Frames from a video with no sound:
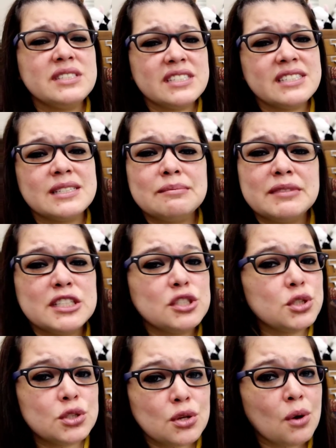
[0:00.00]
see something
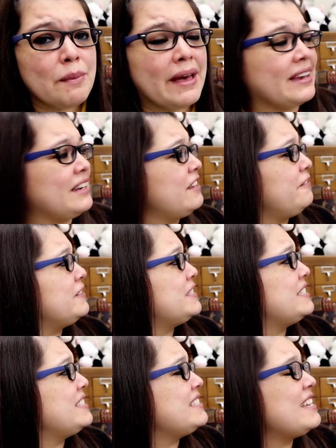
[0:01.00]
so
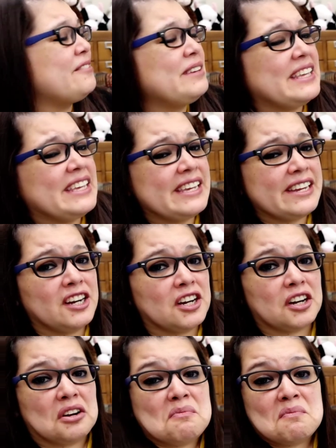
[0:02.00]
magnificent down
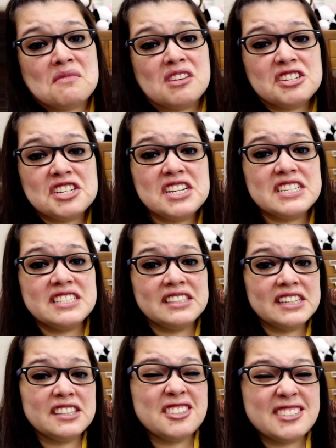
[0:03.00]
here? She
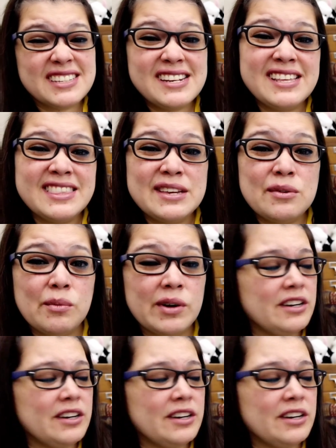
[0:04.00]
doesn't think there's anything